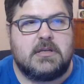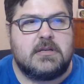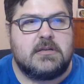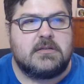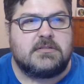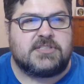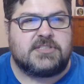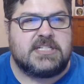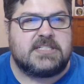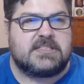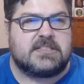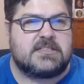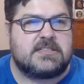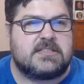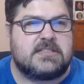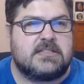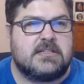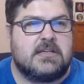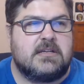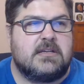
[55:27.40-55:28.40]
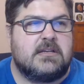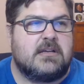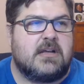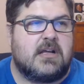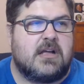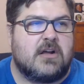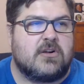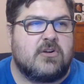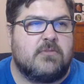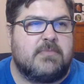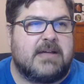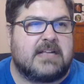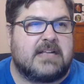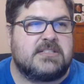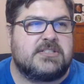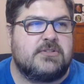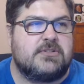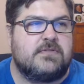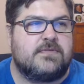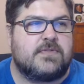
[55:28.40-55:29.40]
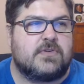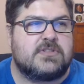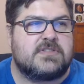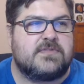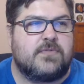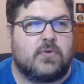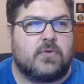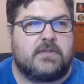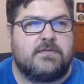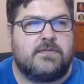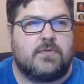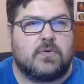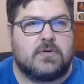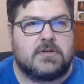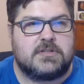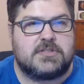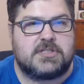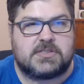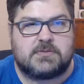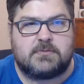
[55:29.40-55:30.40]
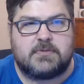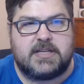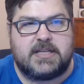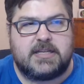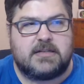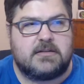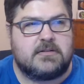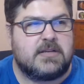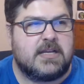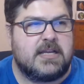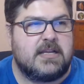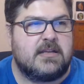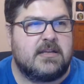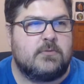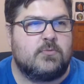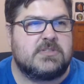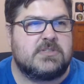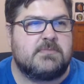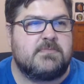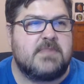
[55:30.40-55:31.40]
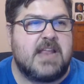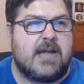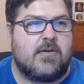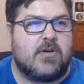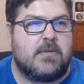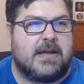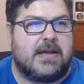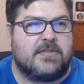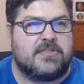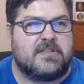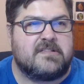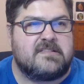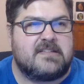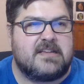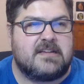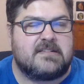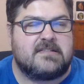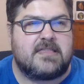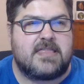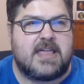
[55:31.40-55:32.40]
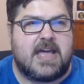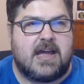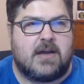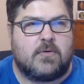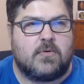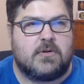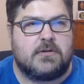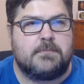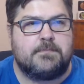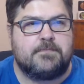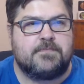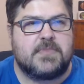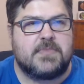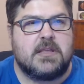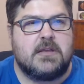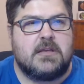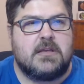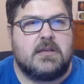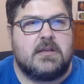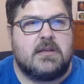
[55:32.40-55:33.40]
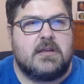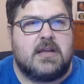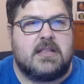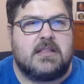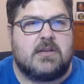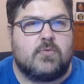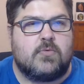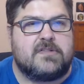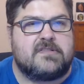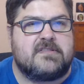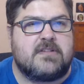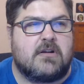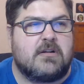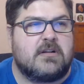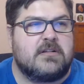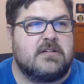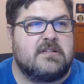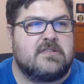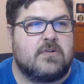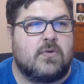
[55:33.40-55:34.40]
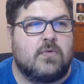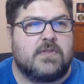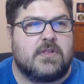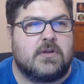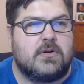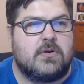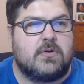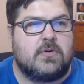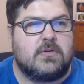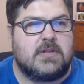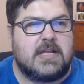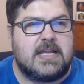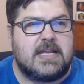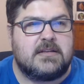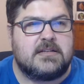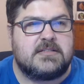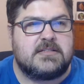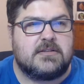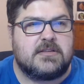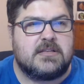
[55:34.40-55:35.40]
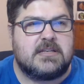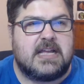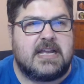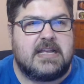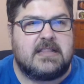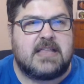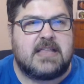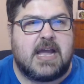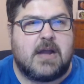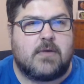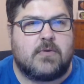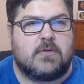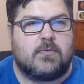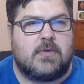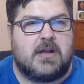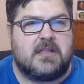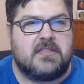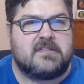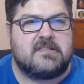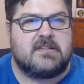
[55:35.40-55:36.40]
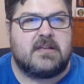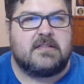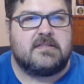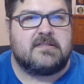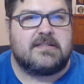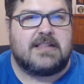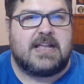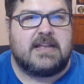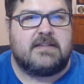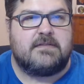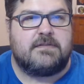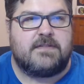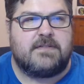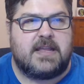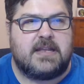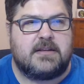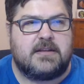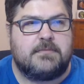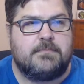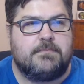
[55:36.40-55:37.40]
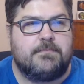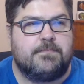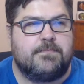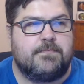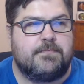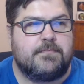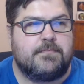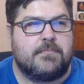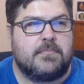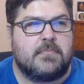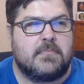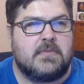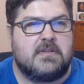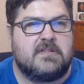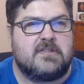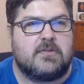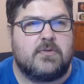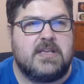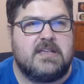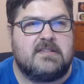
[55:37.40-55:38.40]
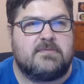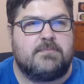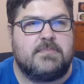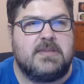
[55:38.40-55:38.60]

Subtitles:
Jesus, I'll go back to verse 44 and just read, okay? It was now about the 6th hour, and there was darkness over the whole land until the 9th hour, while the sun's light faded. So it